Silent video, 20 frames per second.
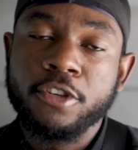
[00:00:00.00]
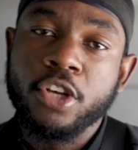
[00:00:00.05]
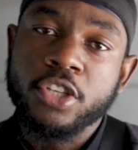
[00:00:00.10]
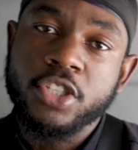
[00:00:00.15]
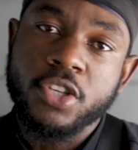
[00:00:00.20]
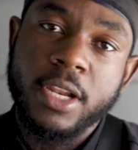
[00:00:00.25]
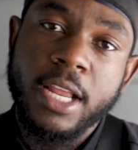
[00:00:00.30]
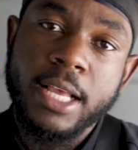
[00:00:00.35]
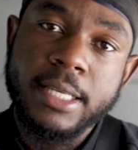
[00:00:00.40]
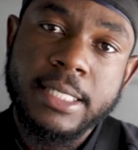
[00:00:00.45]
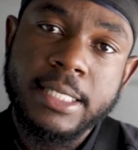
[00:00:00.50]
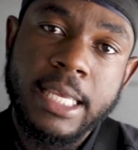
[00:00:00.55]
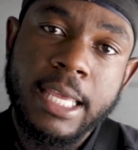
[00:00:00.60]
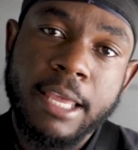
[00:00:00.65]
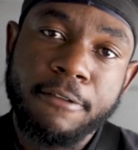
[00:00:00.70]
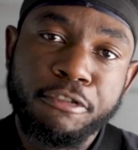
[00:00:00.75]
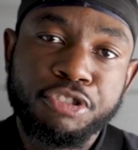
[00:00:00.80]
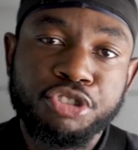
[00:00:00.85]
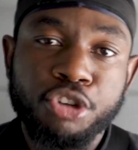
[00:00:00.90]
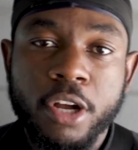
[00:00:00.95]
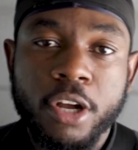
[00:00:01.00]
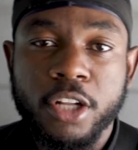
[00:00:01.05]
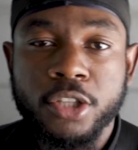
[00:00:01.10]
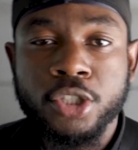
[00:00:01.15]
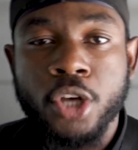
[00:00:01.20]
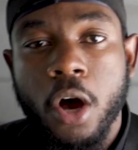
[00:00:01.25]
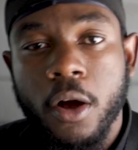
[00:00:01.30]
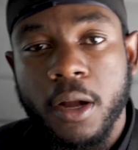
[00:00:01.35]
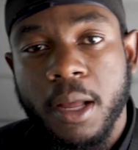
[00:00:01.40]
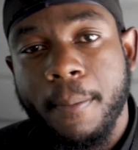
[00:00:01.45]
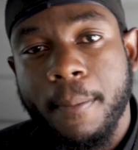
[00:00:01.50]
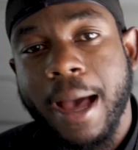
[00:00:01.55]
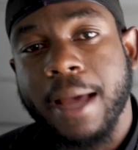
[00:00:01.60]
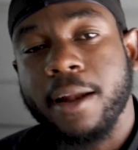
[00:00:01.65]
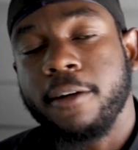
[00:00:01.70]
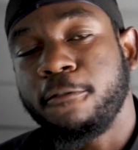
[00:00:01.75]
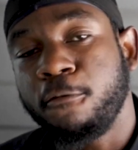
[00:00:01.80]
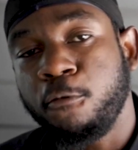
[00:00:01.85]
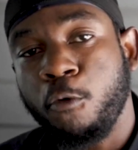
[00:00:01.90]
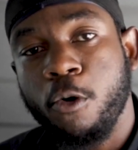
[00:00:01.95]
So let's say if you're trying to talk about
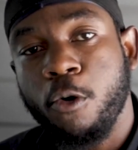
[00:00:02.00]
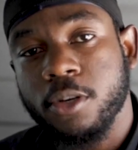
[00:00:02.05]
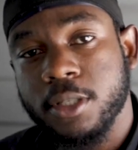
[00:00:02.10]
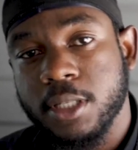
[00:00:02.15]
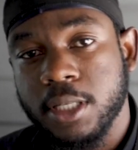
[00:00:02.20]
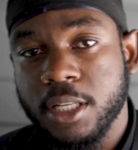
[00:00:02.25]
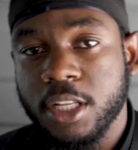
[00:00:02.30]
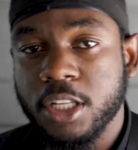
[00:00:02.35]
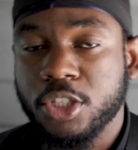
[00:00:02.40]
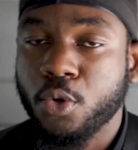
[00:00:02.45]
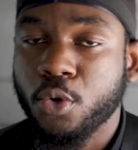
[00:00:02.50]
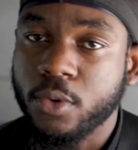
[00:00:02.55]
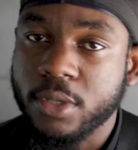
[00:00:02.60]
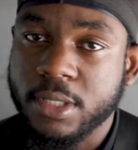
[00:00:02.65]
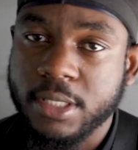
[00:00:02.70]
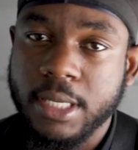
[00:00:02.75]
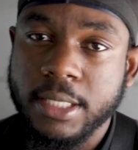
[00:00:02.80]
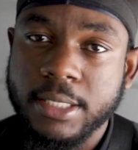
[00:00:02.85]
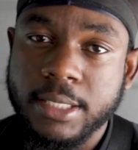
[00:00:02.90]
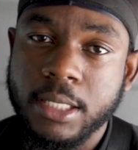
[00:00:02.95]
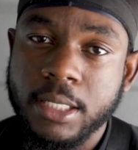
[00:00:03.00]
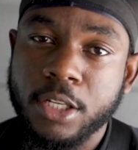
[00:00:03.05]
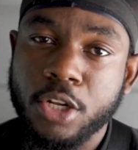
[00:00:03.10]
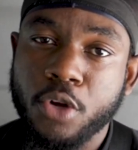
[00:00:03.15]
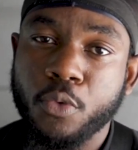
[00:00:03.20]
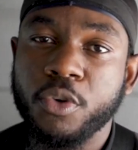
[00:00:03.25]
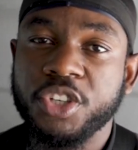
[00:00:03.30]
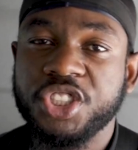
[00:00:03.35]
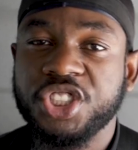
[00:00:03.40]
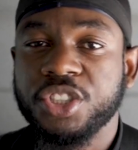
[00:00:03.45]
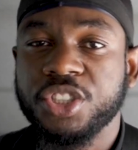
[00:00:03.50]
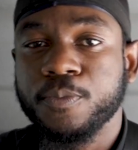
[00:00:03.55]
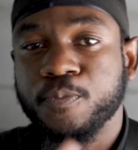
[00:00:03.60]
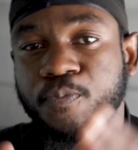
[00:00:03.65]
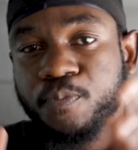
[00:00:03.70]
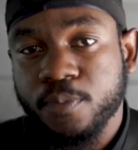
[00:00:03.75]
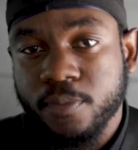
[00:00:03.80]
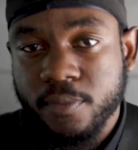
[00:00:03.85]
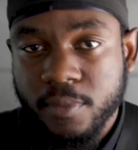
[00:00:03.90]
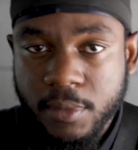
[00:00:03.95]
a 4-cylinder to a 6-cylinder, which
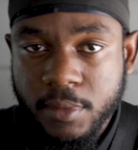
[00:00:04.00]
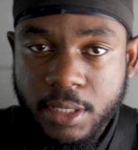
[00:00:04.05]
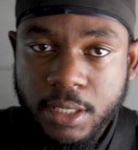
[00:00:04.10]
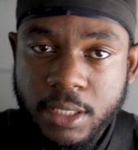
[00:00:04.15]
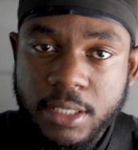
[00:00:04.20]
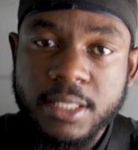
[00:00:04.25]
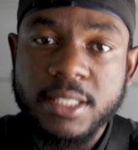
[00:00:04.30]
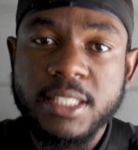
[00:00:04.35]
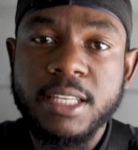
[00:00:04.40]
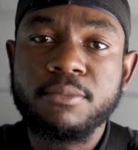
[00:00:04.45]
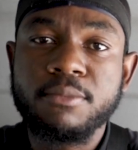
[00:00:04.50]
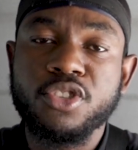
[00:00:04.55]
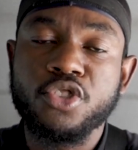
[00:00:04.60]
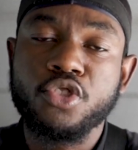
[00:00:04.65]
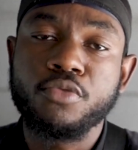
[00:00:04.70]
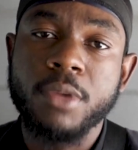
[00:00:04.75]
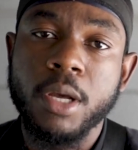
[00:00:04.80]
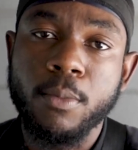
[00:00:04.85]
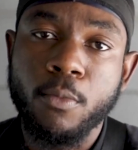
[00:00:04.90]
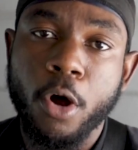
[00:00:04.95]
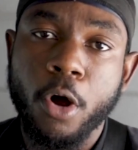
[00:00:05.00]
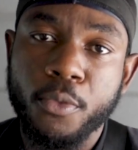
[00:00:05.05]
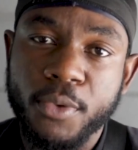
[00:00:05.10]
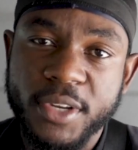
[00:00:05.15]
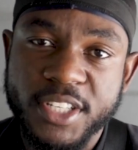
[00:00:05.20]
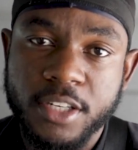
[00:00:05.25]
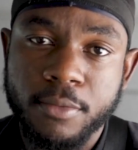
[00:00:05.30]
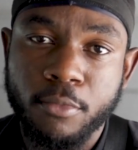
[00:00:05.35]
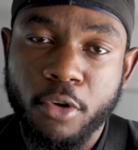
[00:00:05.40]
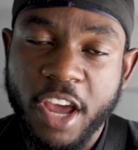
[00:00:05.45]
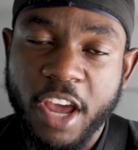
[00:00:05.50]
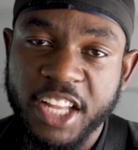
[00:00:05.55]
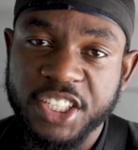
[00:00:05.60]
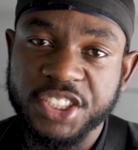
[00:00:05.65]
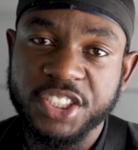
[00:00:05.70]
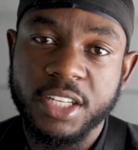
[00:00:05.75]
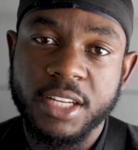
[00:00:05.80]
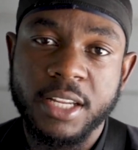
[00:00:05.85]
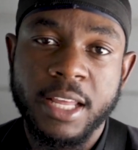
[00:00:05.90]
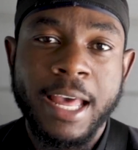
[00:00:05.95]
seems to be a more reasonable
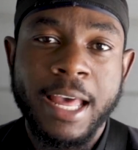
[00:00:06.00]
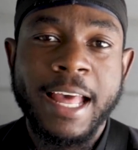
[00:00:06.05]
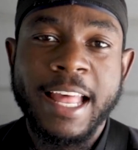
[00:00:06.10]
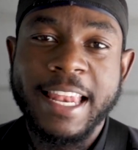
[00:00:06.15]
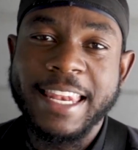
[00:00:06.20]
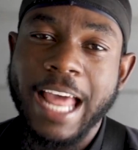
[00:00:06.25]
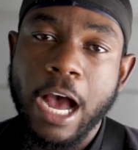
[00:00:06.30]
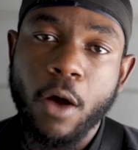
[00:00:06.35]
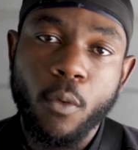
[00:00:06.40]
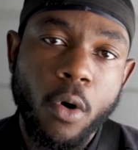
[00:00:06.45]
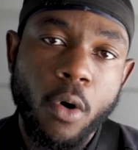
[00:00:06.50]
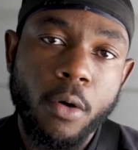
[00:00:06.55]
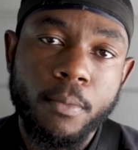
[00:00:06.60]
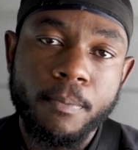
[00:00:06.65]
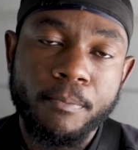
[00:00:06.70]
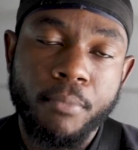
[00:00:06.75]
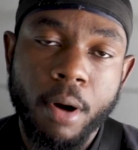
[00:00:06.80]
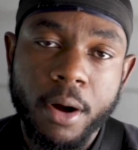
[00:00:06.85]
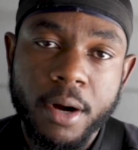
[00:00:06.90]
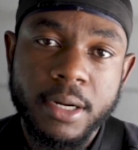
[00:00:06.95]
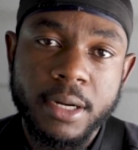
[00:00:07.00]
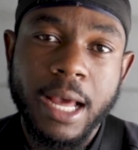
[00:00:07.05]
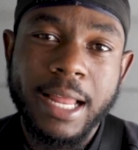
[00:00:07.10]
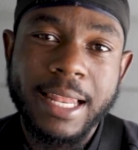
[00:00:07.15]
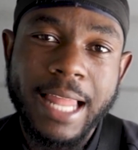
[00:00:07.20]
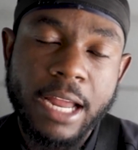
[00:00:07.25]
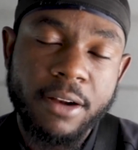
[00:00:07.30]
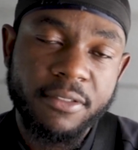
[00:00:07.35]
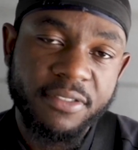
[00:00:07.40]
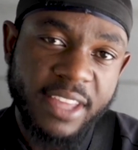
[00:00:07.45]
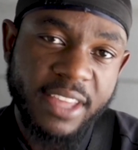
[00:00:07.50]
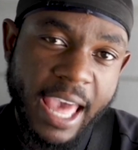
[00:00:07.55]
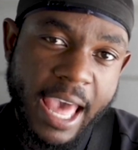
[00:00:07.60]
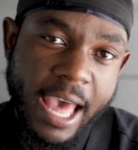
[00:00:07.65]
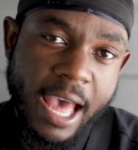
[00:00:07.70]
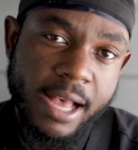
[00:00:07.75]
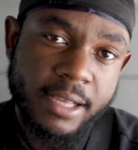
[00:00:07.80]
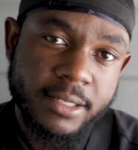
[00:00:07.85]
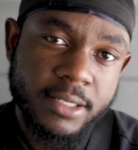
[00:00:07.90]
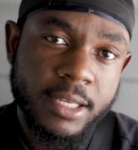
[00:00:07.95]
engine that won't burn a lot of
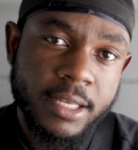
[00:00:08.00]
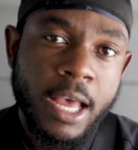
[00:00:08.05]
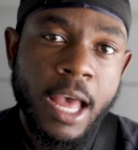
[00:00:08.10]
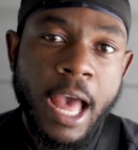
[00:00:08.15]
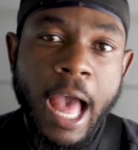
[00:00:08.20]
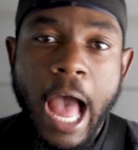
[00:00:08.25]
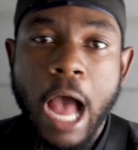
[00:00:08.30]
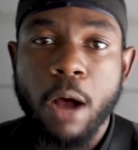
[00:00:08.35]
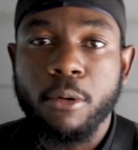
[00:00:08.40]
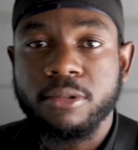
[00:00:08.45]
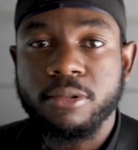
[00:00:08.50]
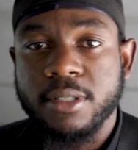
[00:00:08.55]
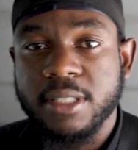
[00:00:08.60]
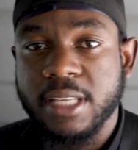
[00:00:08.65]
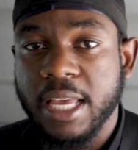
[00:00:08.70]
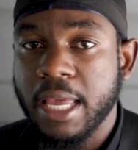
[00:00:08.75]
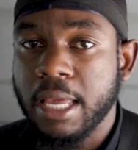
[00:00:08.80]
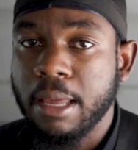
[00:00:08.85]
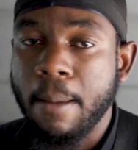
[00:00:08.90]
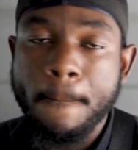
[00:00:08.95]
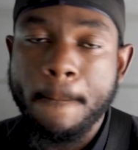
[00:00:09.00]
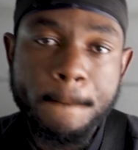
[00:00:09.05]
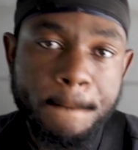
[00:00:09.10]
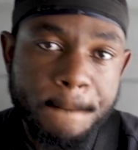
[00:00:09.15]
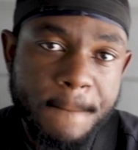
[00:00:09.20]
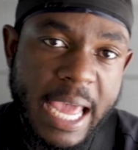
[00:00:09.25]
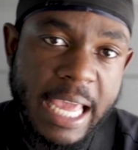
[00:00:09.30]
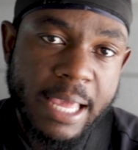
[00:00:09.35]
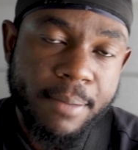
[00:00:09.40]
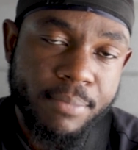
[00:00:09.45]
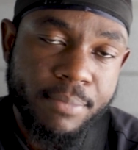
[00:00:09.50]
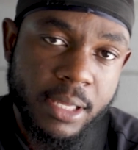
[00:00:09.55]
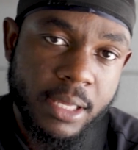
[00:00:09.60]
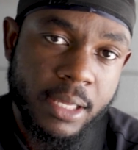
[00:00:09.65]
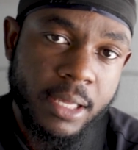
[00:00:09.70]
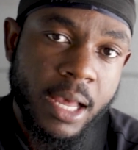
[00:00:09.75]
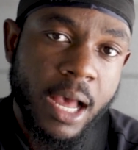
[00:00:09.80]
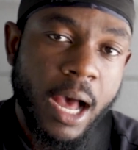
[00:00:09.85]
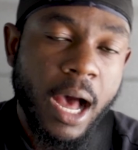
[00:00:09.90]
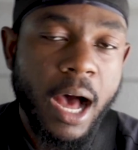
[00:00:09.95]
gas, I would say
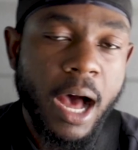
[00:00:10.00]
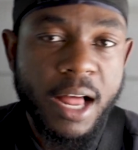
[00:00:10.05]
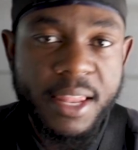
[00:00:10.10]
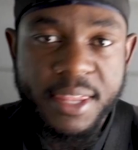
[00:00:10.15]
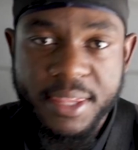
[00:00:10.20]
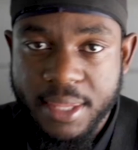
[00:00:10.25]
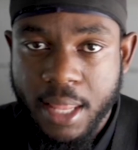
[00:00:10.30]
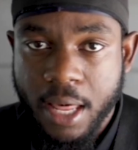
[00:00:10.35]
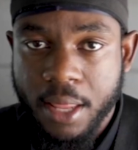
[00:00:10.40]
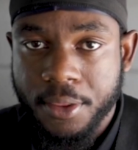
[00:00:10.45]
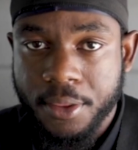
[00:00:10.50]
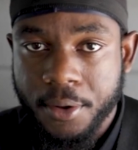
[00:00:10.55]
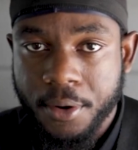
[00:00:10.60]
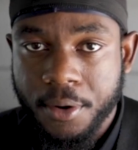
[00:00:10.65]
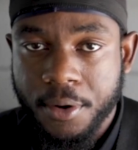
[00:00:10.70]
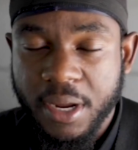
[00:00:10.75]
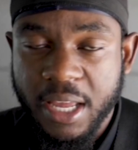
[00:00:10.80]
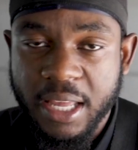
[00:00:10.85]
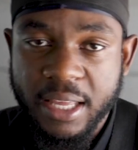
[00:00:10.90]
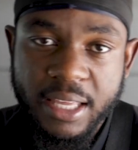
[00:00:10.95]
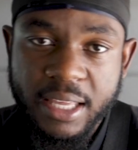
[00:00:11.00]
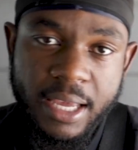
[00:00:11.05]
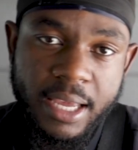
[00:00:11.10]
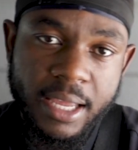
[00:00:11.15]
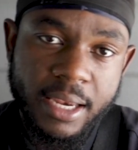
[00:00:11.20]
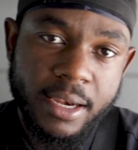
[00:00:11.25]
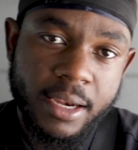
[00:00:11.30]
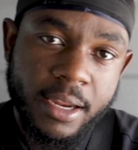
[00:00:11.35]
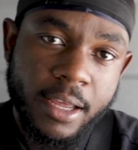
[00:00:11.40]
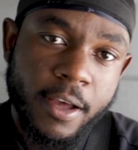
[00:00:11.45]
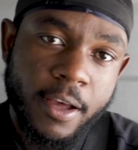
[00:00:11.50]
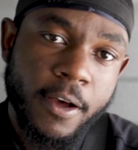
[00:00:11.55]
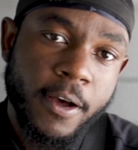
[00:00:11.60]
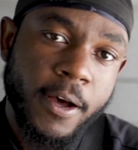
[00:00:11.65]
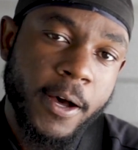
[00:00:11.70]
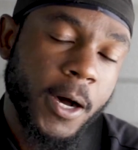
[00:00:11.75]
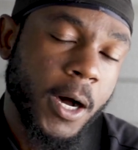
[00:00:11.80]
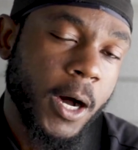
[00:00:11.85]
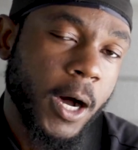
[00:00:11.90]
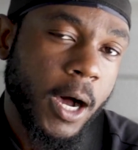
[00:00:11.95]
maybe another, again,
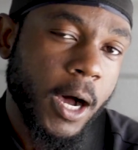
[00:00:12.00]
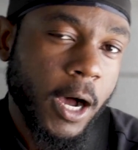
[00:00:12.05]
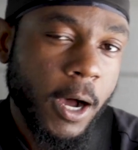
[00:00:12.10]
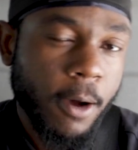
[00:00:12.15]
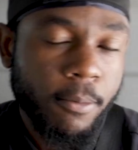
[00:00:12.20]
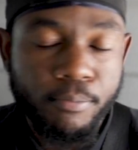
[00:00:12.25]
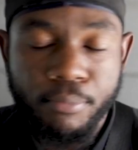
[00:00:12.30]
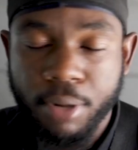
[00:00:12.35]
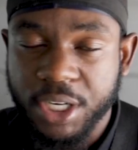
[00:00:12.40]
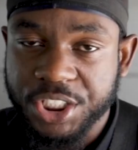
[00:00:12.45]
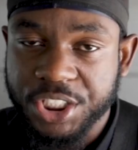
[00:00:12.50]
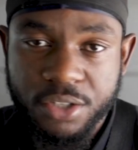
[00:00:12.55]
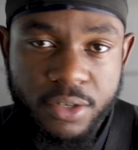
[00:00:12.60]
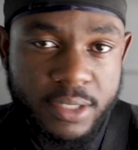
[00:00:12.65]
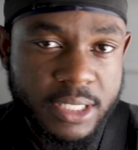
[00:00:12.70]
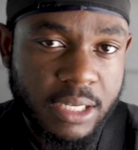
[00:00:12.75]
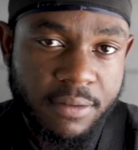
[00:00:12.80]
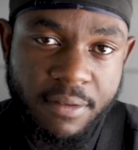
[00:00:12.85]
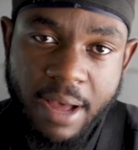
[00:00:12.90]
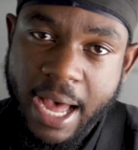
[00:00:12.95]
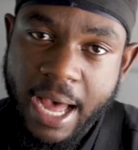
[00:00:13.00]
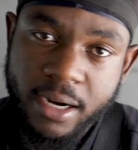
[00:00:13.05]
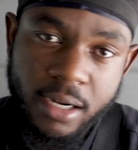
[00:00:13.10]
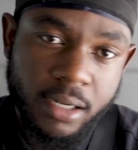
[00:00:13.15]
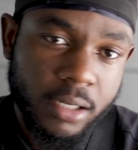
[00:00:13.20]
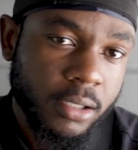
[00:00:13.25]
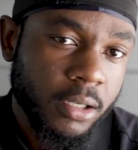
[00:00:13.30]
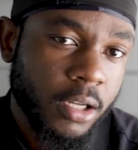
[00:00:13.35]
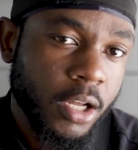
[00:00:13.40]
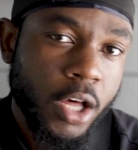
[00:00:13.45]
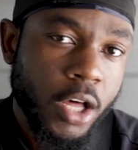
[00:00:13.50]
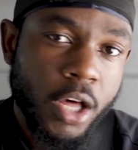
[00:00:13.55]
budget yourself out of